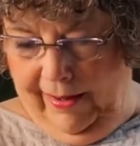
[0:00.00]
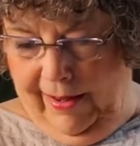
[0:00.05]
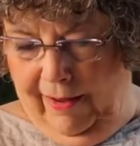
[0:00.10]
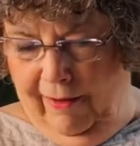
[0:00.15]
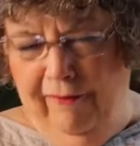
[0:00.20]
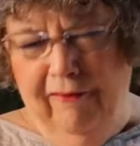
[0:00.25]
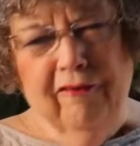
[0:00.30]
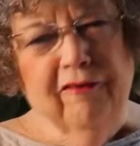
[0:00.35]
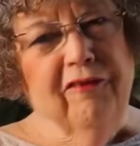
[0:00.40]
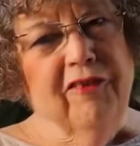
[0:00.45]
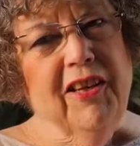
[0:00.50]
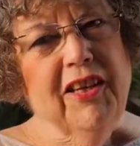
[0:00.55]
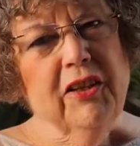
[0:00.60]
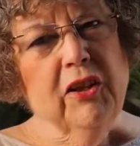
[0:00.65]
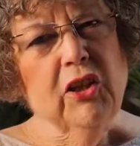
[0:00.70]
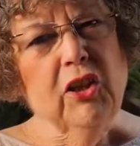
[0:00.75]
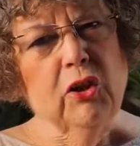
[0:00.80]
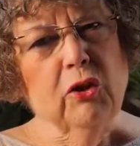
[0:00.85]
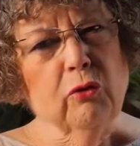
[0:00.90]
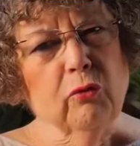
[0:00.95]
Feel
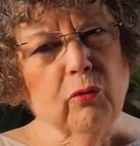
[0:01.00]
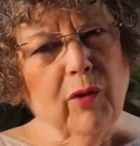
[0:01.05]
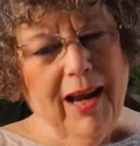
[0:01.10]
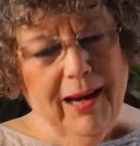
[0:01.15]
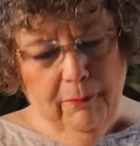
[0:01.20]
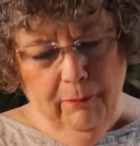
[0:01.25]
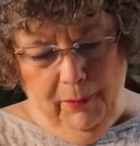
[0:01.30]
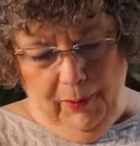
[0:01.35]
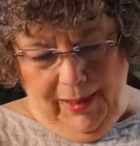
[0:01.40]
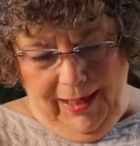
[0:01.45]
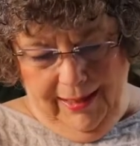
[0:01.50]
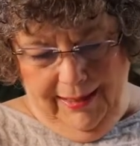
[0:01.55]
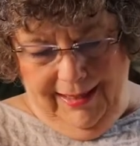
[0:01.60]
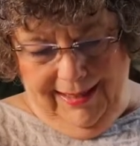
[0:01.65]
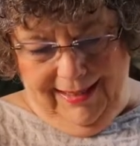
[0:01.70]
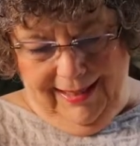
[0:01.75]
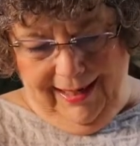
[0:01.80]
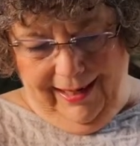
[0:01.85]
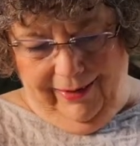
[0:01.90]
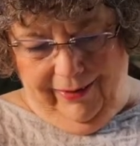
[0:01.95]
your red blood
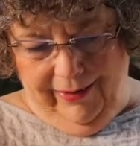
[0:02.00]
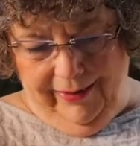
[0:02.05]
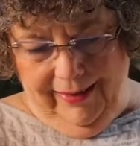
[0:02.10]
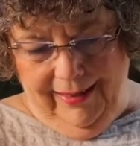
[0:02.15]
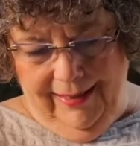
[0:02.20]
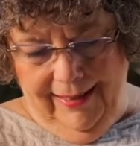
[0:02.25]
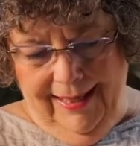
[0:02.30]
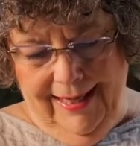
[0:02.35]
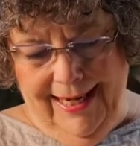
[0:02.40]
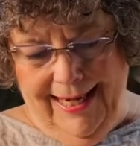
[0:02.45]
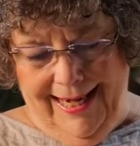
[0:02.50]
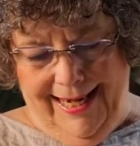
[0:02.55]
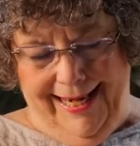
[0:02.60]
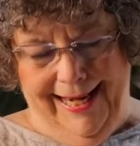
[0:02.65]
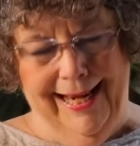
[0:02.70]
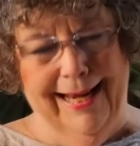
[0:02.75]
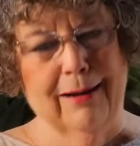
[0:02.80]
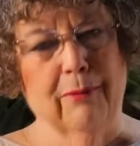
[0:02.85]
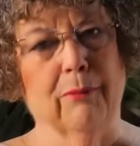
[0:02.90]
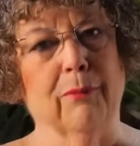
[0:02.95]
cells.
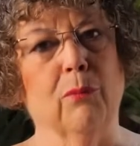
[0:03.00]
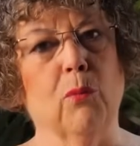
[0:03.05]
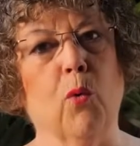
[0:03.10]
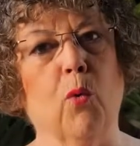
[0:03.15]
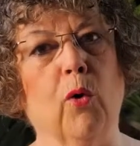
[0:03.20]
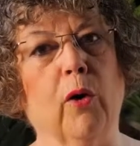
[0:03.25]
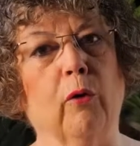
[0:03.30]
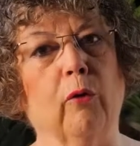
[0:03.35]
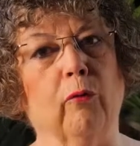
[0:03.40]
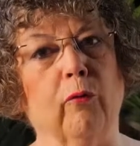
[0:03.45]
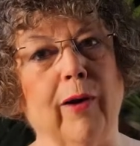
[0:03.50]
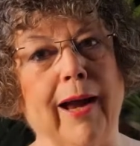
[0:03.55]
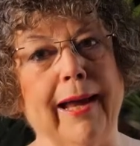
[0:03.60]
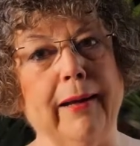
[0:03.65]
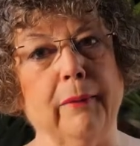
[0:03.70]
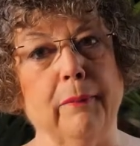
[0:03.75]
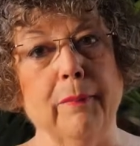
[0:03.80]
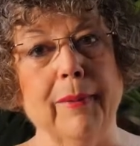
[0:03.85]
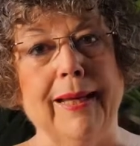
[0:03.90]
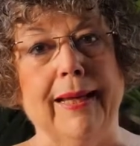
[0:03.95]
Eat more
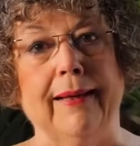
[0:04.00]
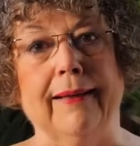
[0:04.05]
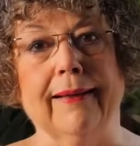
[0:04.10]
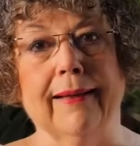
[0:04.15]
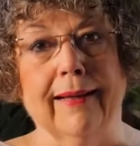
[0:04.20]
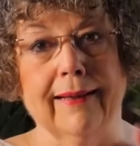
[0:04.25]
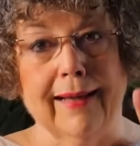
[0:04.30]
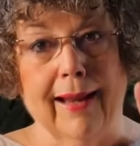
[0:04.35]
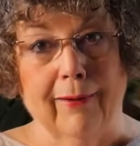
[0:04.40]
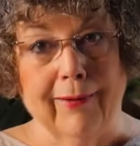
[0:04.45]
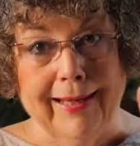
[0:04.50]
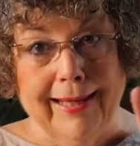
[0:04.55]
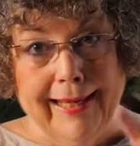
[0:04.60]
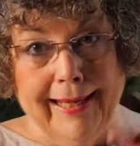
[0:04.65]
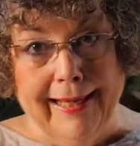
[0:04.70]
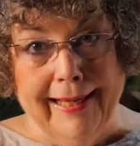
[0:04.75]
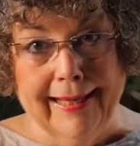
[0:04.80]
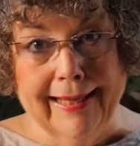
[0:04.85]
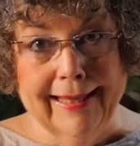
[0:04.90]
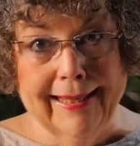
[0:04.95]
red meat. Now,
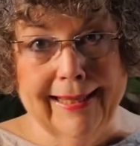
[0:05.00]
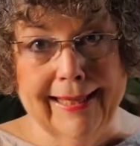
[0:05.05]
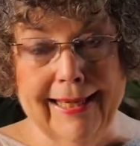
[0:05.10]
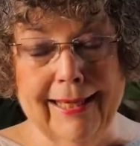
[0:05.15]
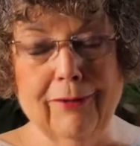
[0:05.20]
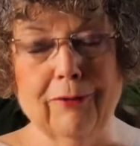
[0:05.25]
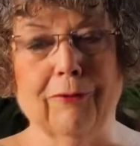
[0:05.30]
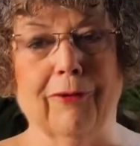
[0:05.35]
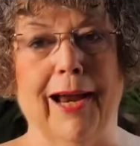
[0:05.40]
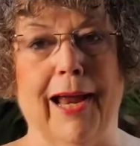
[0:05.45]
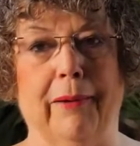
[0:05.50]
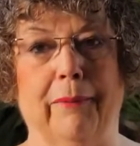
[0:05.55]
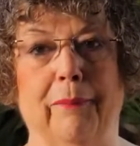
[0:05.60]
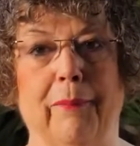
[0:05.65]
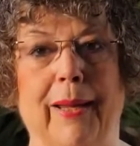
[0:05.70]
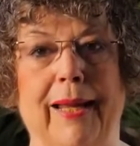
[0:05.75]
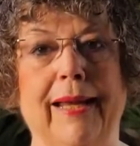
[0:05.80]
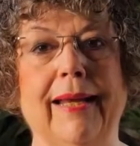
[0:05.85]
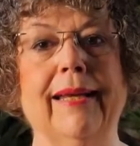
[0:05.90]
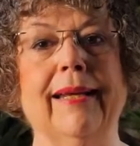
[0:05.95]
eat clean red
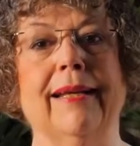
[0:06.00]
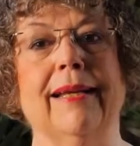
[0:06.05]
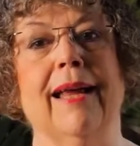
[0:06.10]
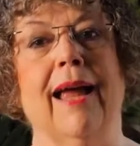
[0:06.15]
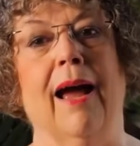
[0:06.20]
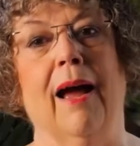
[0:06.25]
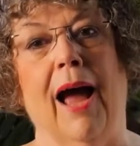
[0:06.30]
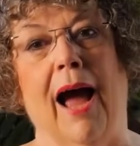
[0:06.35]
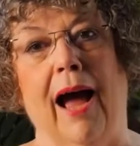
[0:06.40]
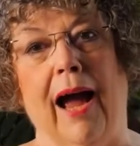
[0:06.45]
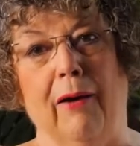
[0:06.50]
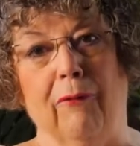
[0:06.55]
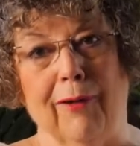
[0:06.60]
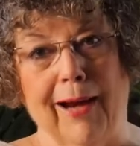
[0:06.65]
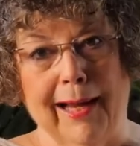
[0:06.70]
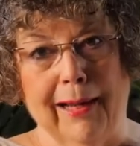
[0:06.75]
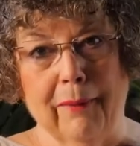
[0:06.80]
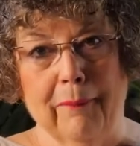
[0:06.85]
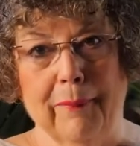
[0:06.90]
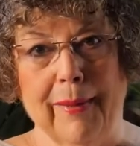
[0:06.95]
meat. I
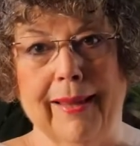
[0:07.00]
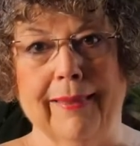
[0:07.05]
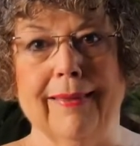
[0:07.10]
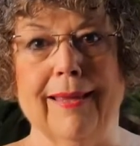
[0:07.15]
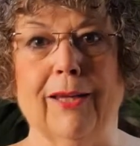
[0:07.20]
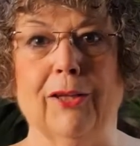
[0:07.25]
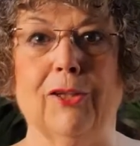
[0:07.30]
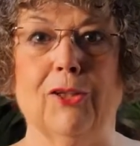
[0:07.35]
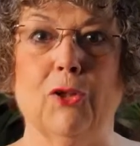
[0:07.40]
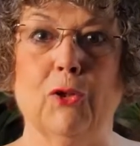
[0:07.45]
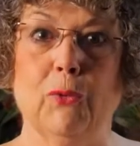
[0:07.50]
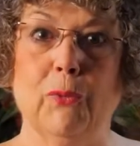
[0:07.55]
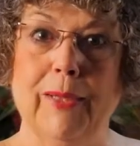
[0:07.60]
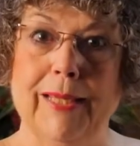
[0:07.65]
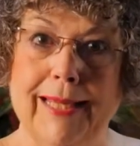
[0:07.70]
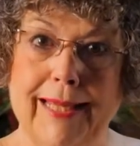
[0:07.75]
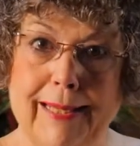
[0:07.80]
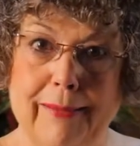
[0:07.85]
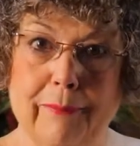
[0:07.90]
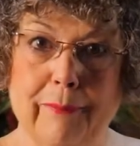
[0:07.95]
recommend that you
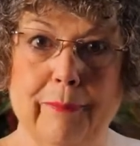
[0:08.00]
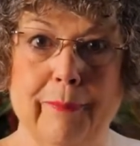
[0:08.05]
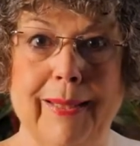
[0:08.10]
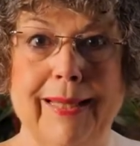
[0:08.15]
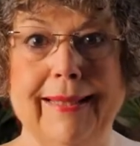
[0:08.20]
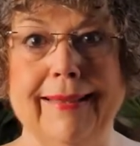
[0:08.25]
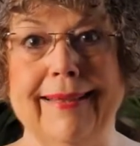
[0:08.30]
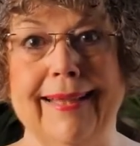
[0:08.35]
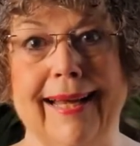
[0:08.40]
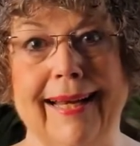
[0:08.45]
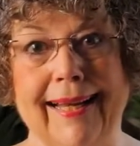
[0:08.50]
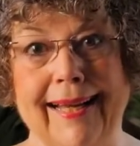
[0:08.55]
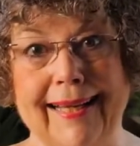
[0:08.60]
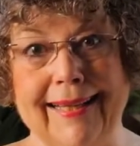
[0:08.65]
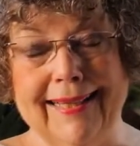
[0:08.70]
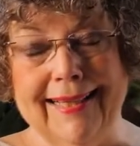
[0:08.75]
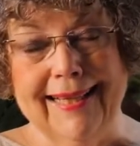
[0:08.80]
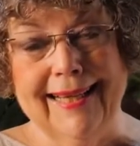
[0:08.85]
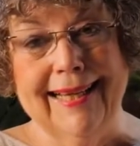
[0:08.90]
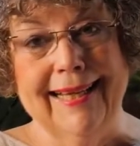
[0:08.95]
eat meat that
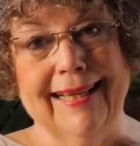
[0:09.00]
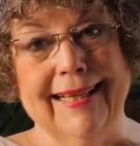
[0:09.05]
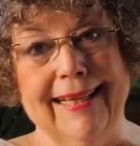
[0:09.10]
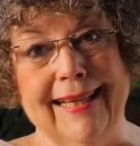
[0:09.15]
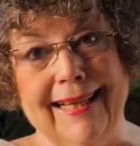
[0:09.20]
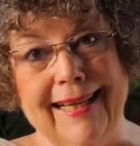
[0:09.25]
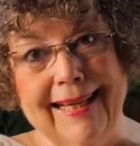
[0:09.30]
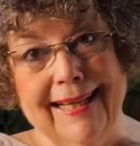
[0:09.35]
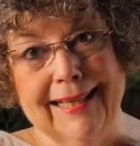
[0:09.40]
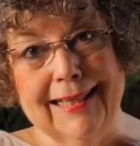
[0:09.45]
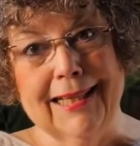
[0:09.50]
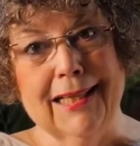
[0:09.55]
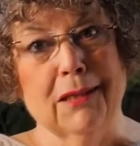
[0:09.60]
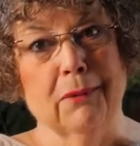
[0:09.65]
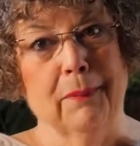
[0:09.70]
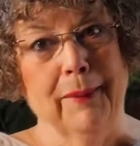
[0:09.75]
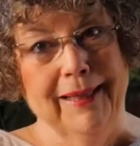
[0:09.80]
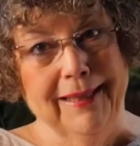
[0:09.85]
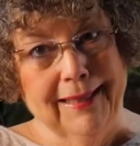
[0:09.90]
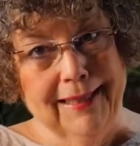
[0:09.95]
has his
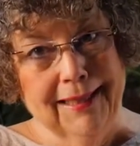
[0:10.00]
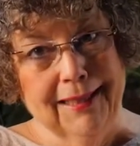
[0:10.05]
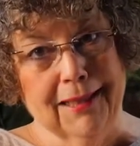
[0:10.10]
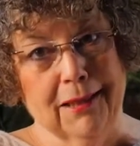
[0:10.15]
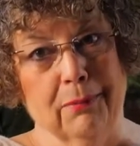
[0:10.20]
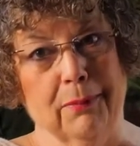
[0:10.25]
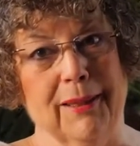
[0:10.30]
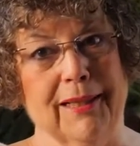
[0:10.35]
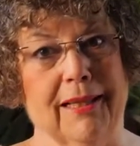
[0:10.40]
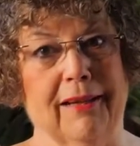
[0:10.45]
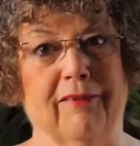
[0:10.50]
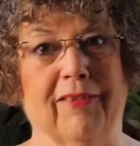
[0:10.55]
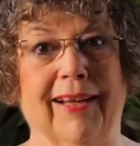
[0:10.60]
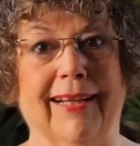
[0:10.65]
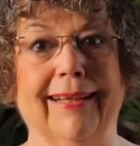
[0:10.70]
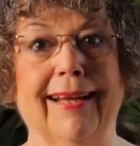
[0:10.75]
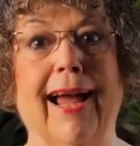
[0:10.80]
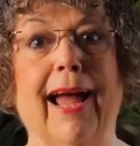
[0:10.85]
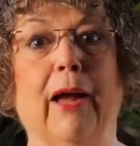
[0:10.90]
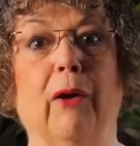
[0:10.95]
species-specific
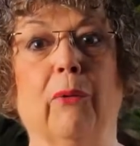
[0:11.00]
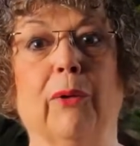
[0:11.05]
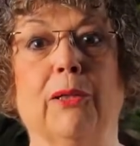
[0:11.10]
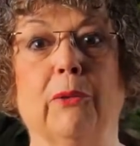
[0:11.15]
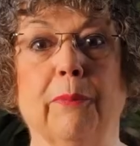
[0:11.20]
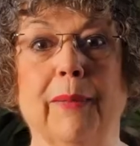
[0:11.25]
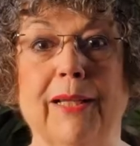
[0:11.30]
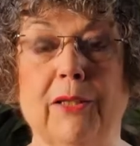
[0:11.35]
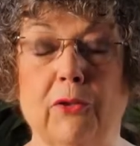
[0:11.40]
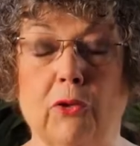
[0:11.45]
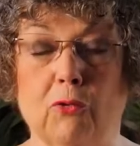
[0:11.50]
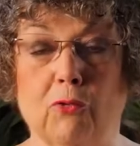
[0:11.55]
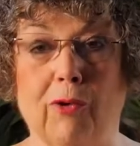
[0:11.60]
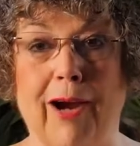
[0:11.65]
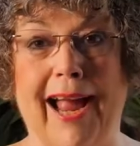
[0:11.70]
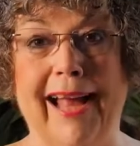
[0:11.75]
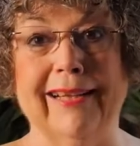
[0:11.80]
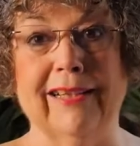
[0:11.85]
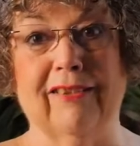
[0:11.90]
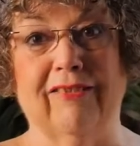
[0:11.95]
diet, which means
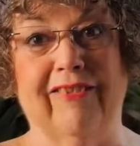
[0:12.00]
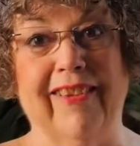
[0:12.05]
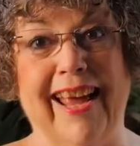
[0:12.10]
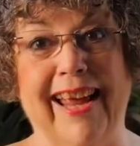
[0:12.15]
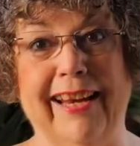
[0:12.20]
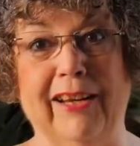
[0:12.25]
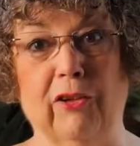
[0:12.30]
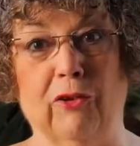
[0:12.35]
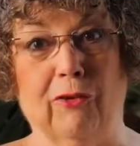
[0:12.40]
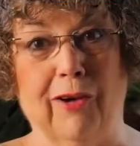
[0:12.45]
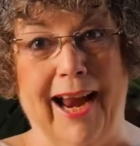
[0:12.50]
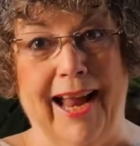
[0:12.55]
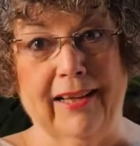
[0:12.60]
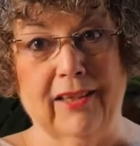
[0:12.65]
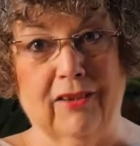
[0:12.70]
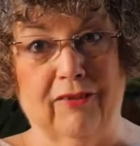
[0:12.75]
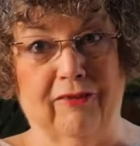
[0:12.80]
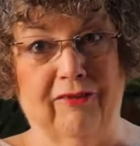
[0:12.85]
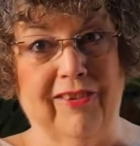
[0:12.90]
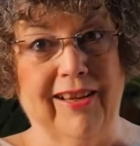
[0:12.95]
grass-fed,
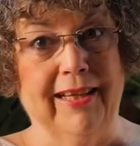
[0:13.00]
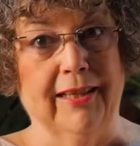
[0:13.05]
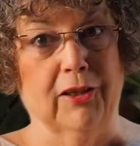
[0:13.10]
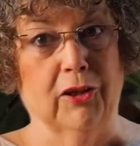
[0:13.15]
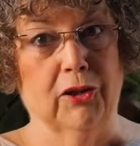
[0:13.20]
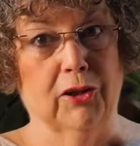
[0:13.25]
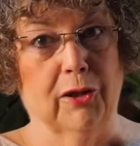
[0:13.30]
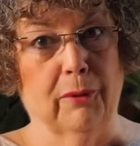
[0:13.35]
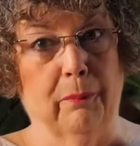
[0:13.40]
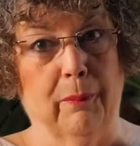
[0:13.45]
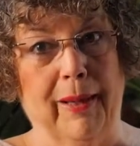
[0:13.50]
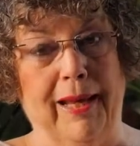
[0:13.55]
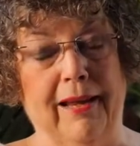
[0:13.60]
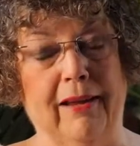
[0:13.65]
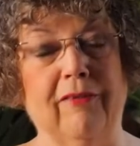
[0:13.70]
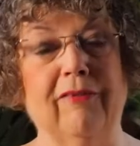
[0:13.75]
grass-finished beef,